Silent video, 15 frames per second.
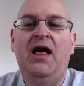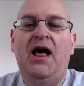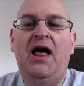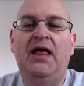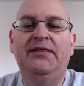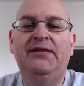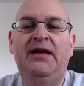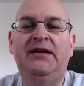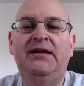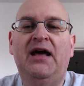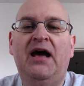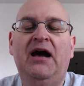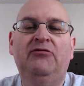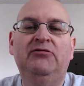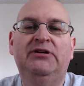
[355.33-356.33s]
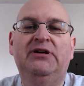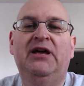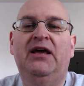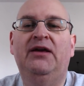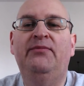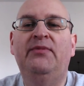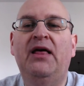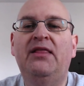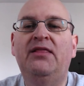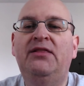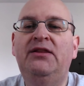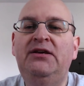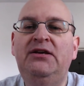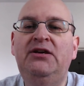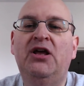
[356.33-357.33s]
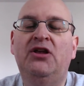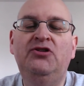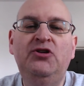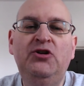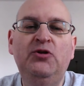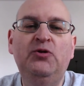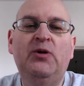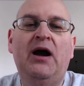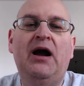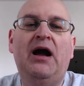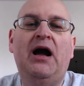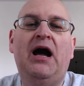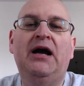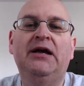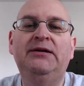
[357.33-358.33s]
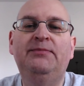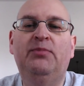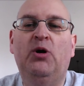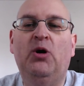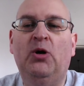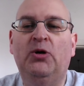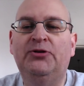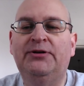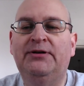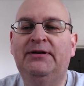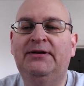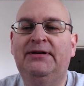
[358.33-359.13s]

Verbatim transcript: And then out came the new iPod